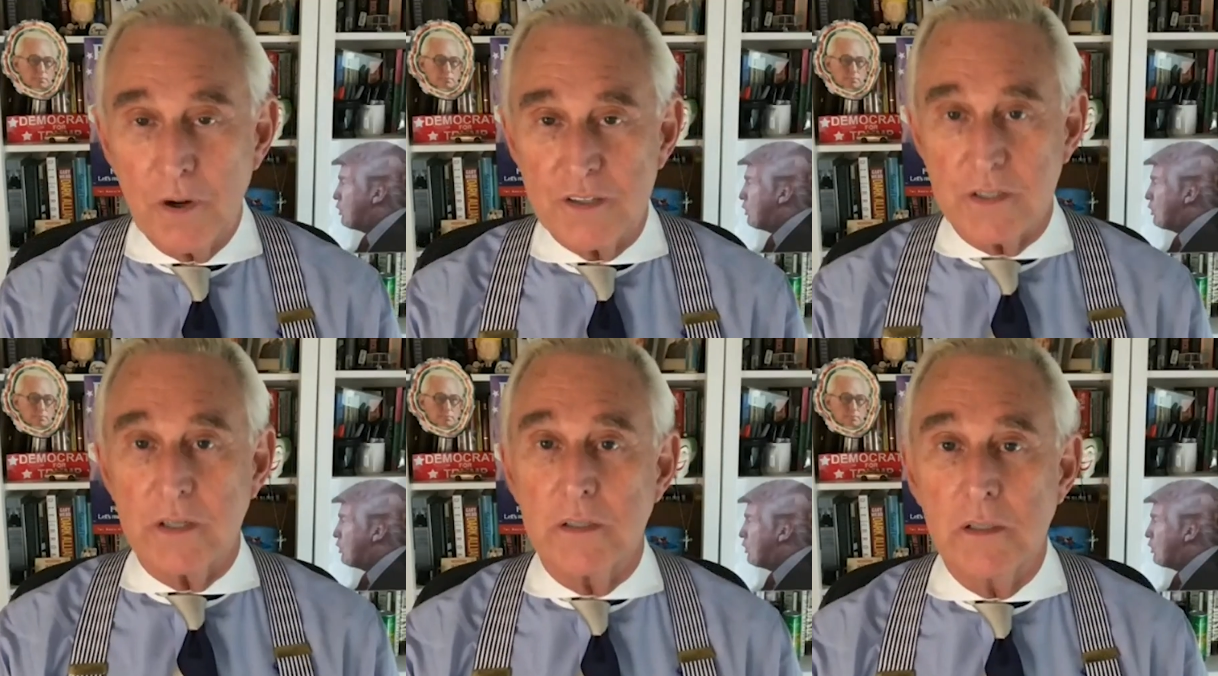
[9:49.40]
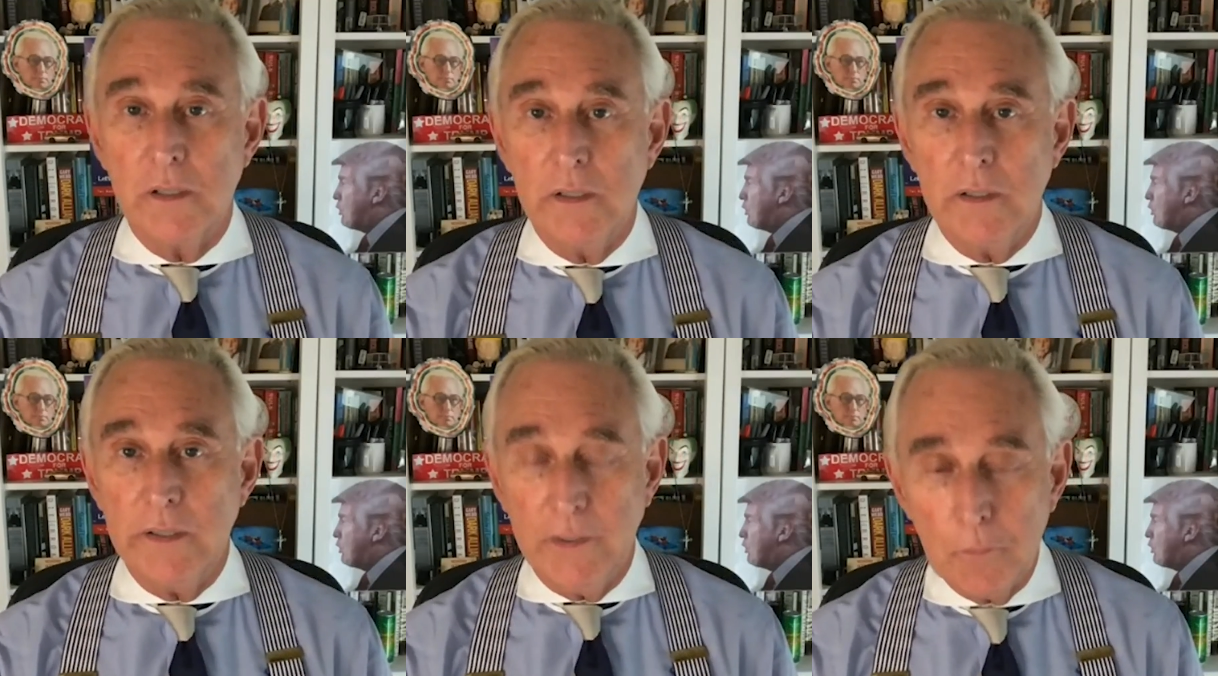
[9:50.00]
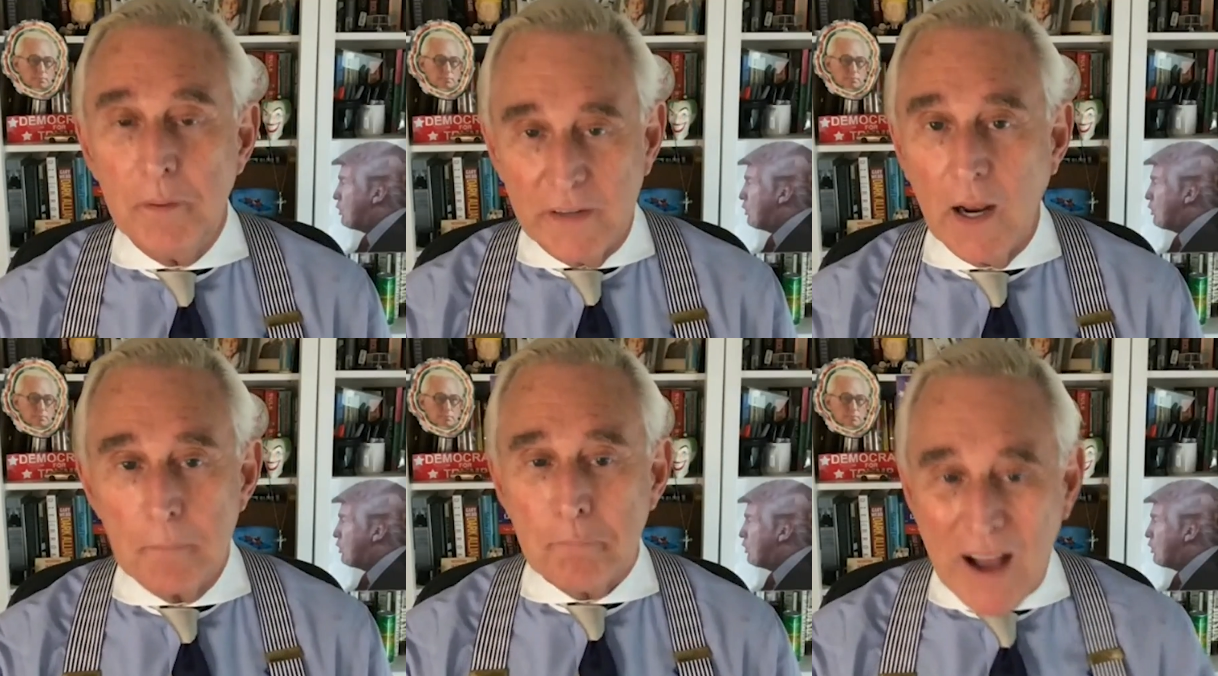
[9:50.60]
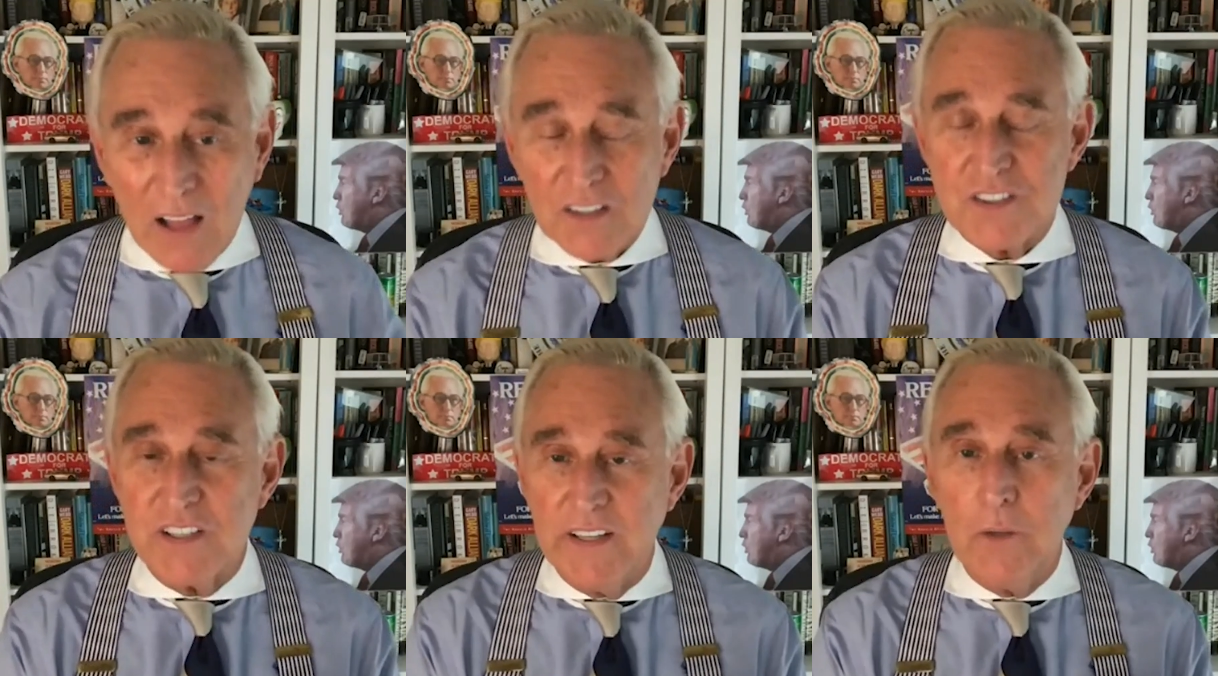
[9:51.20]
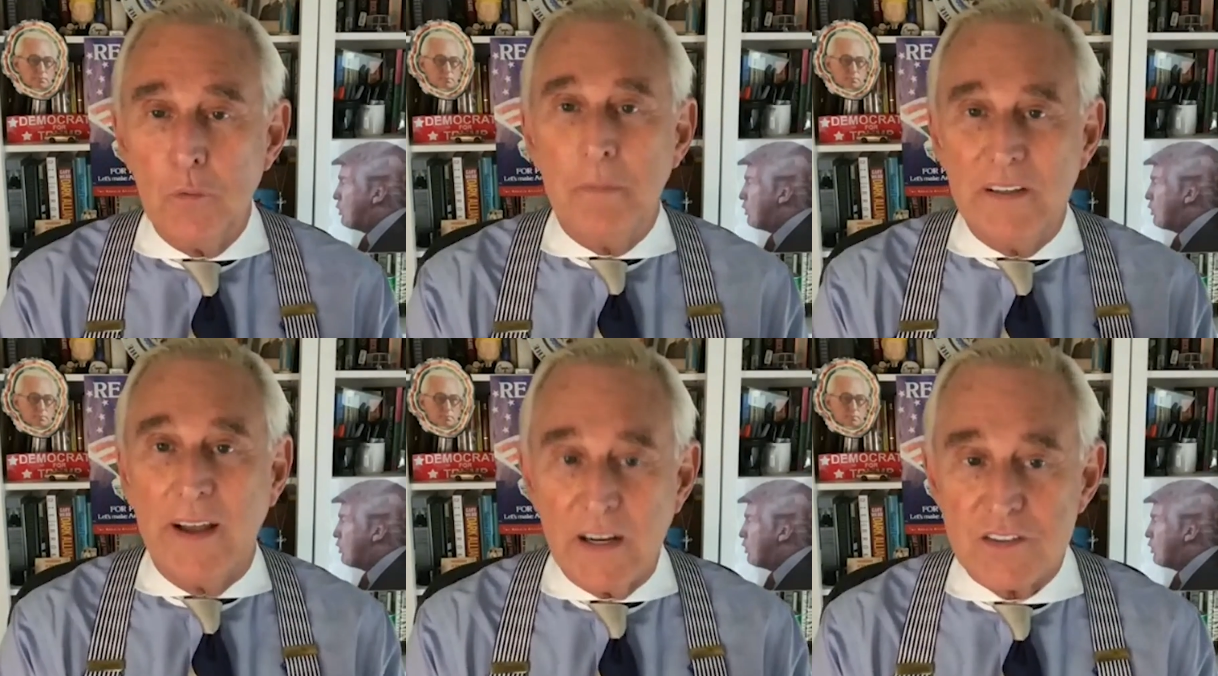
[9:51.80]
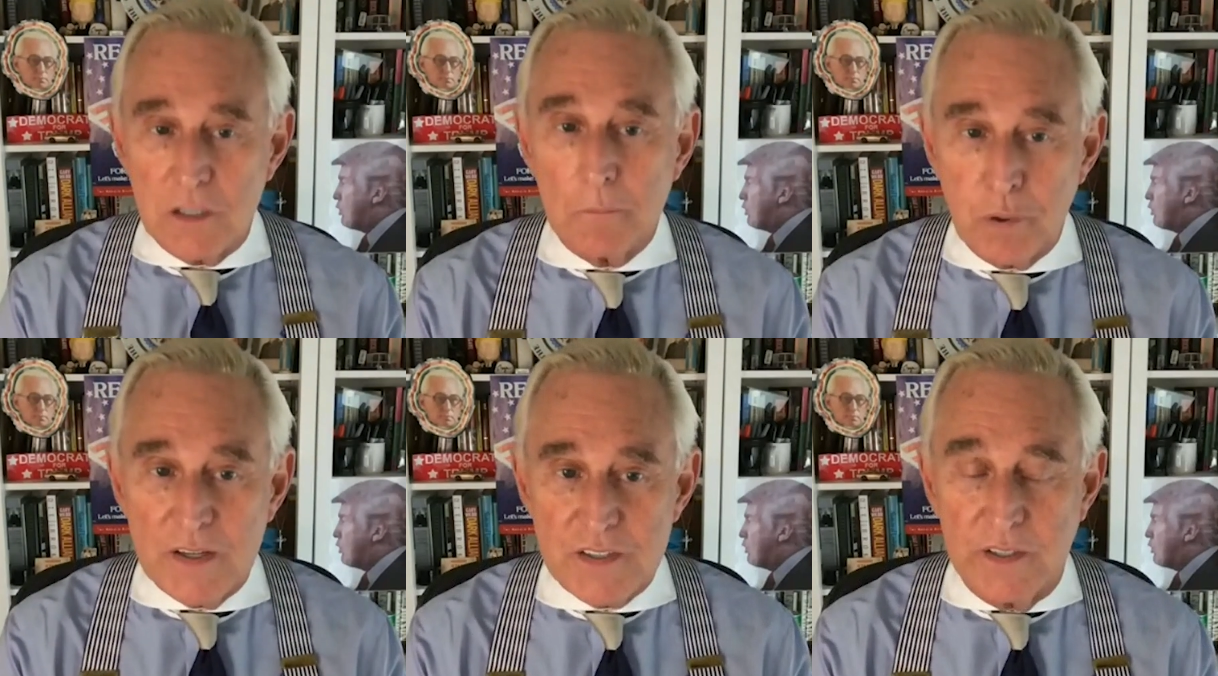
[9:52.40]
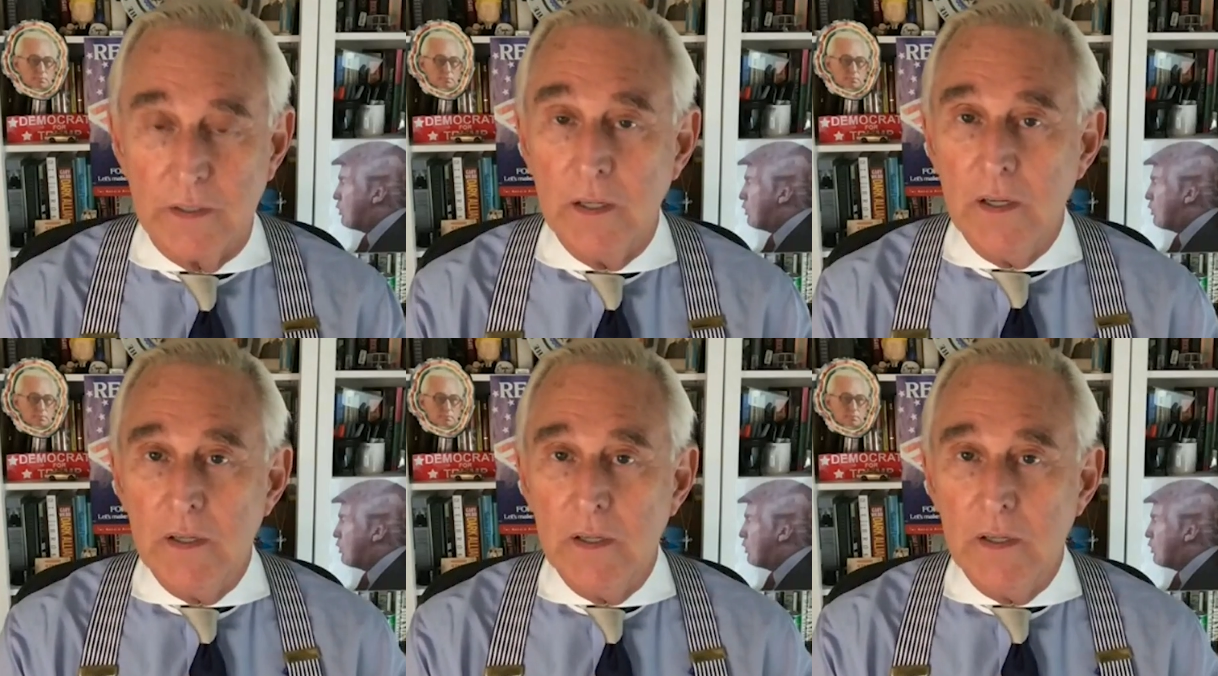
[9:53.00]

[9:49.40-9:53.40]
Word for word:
Speaker 1: president. He would be, on policy, he would be an excellent president.